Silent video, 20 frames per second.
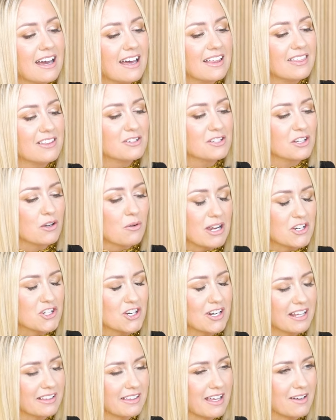there's a
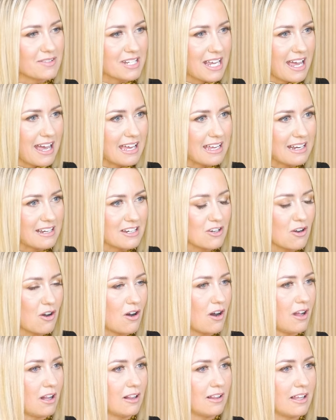question I love to end
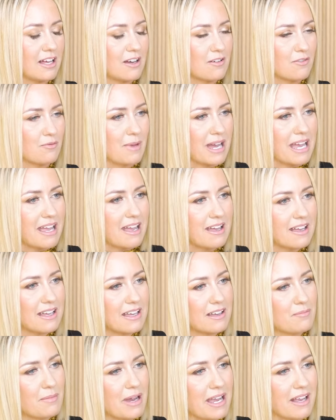all of my
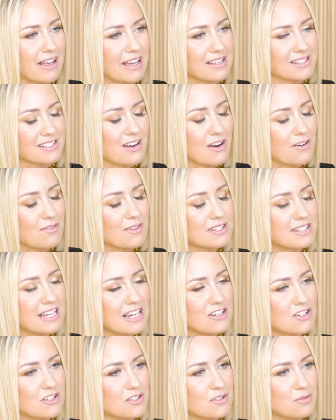my guest
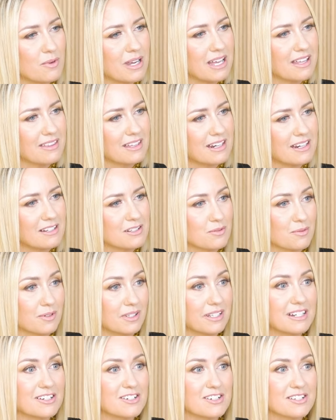conversations with, and it's
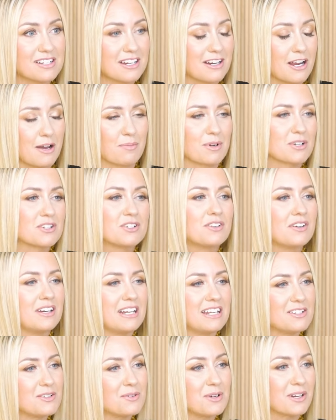really just an
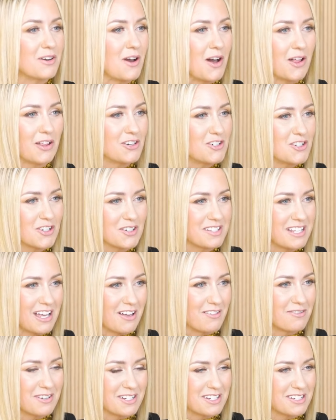opportunity to acknowledge
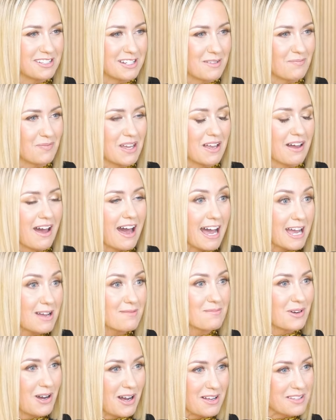yourself, which is something
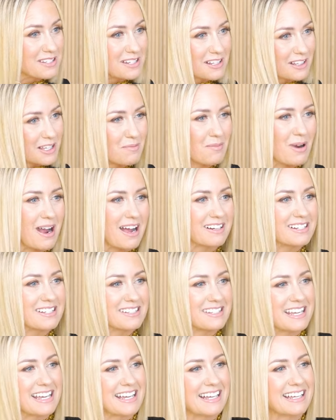I'm constantly
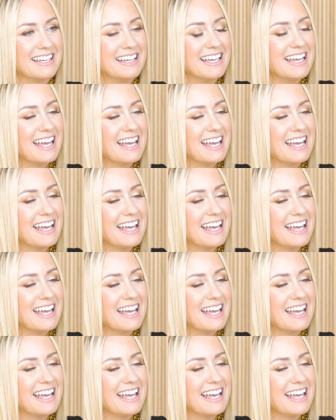practicing,